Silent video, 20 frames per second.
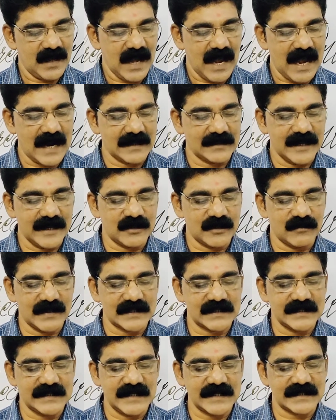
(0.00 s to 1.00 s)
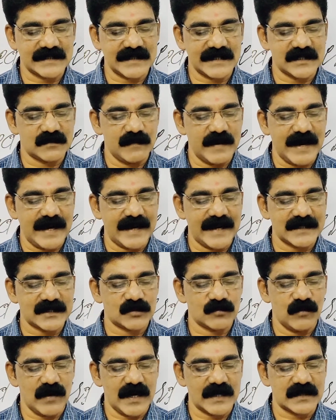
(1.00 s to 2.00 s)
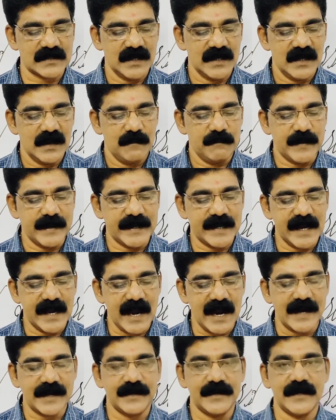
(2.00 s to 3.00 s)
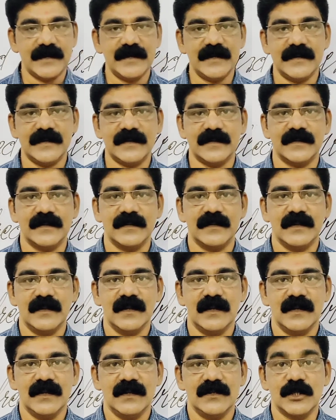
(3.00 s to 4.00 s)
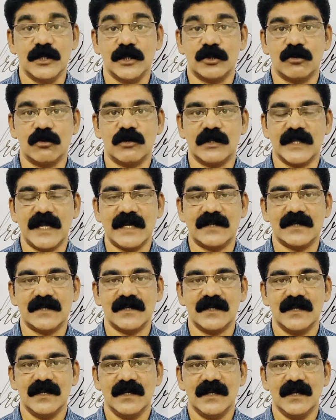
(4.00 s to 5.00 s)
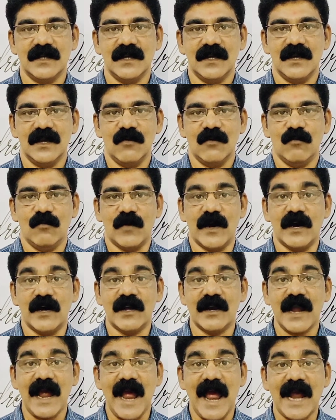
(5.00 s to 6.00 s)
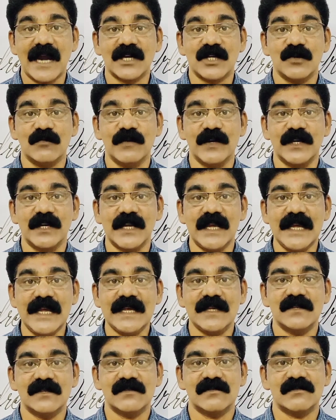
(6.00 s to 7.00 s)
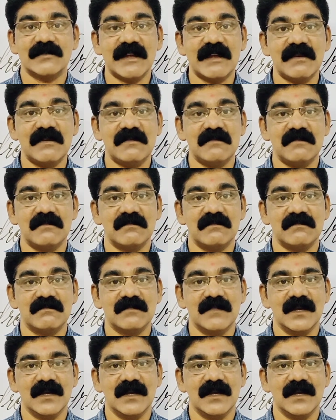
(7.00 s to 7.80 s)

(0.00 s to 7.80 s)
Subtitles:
And that was just as bad as what Peggy had done. She thought that her activity is same